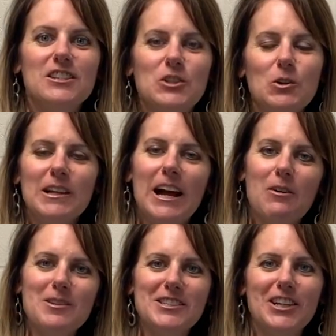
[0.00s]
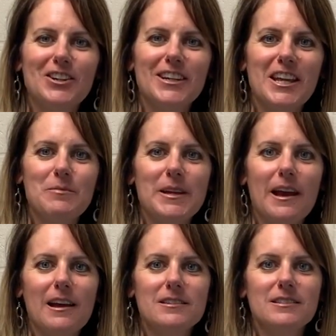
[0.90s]
School hours here at
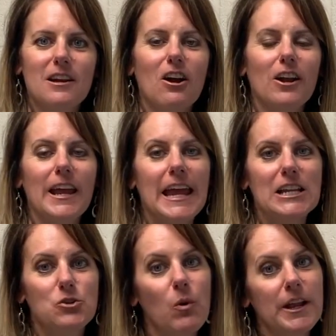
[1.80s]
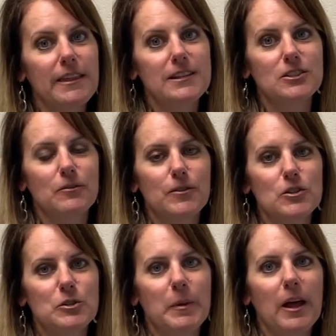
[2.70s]
MES are at 8.20, that's our
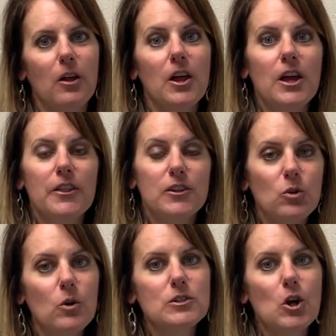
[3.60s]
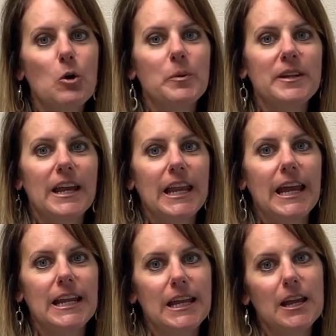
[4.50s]
first bell. The doors open at
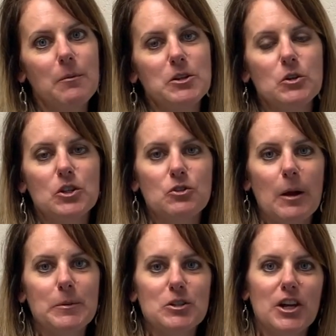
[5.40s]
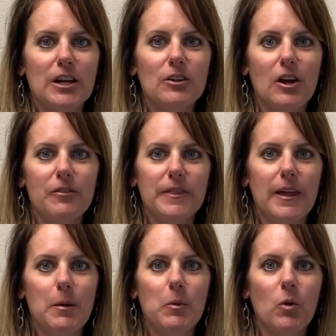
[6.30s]
8 a.m. and you can drop your child off at
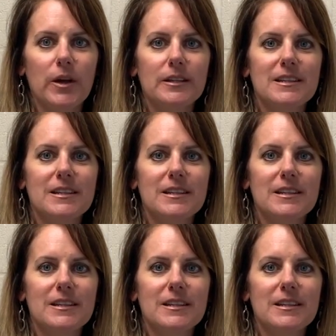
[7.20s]
that point.